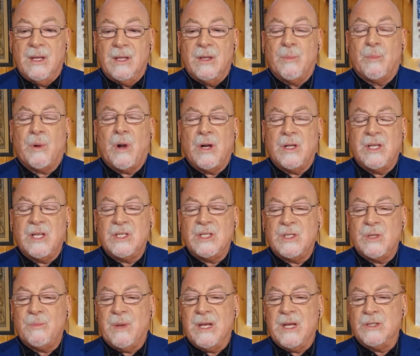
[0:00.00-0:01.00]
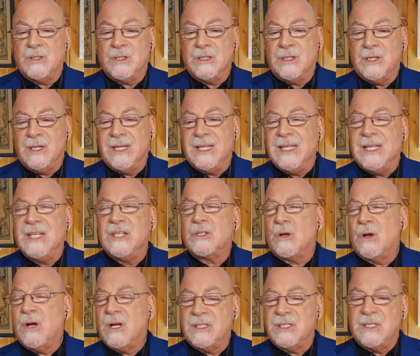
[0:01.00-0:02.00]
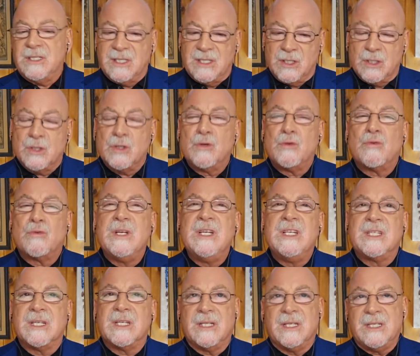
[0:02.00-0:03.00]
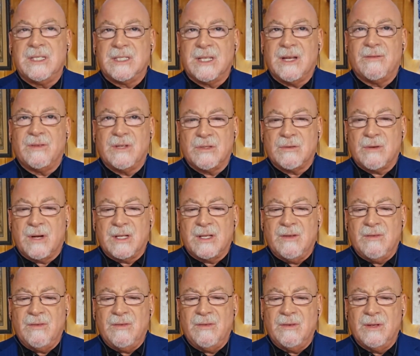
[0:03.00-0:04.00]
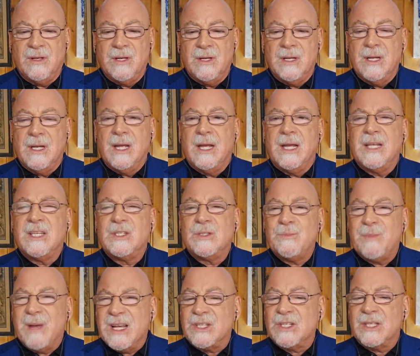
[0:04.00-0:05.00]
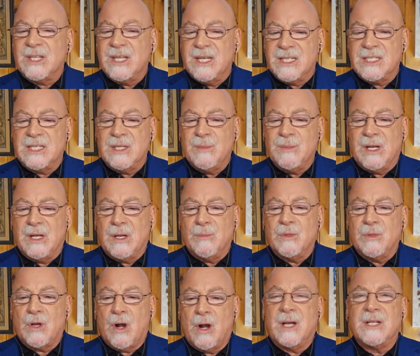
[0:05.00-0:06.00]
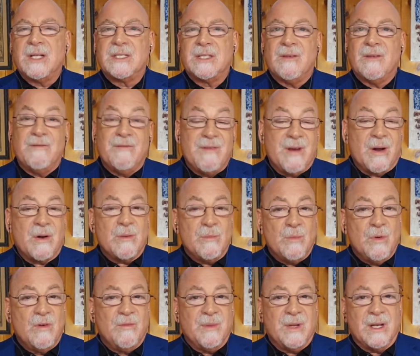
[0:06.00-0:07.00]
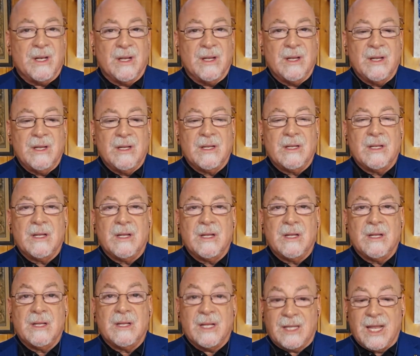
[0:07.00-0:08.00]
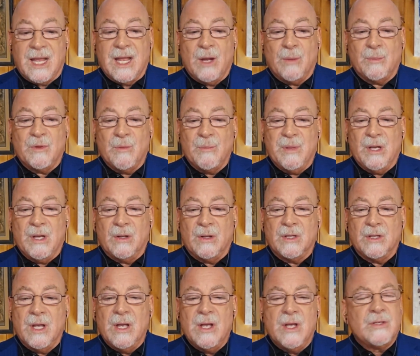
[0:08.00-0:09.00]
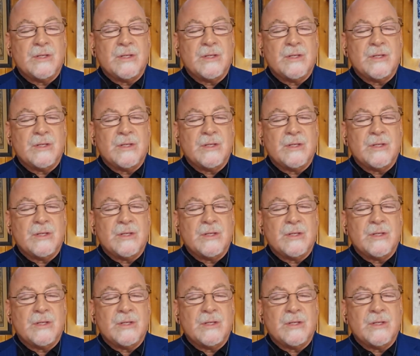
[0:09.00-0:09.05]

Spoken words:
The participation in these causes is increasingly self-destructive, especially as they become targets of the very movement that they help to build.